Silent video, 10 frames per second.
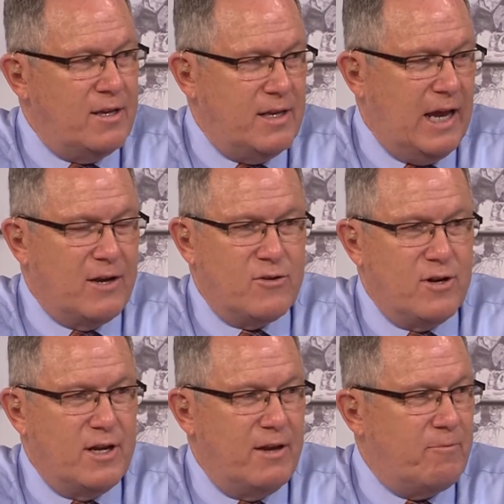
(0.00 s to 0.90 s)

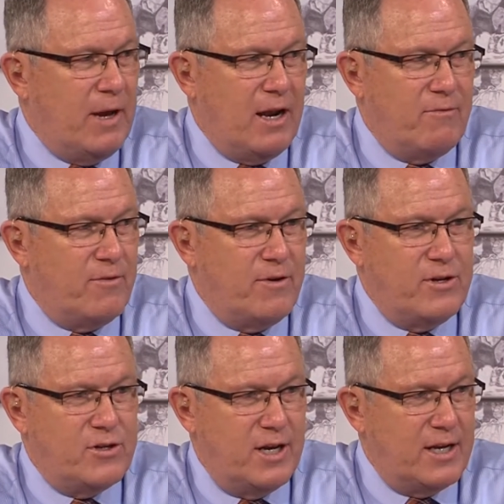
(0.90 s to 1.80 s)
Naturally, if Palo
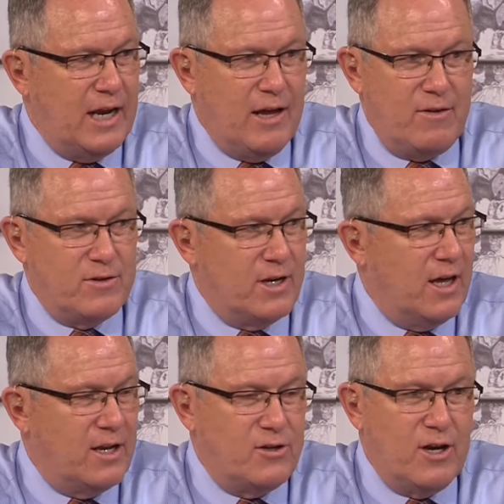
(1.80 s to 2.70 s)
Verde shut down, there's a
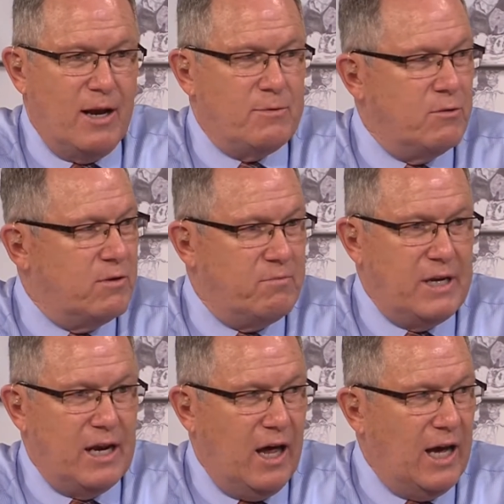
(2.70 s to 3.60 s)
lot of jobs that would
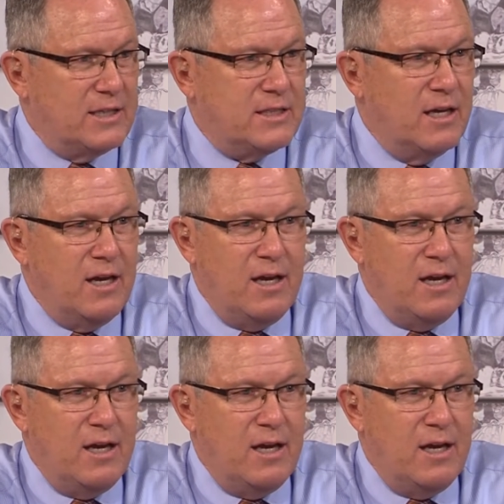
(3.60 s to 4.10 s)
be lost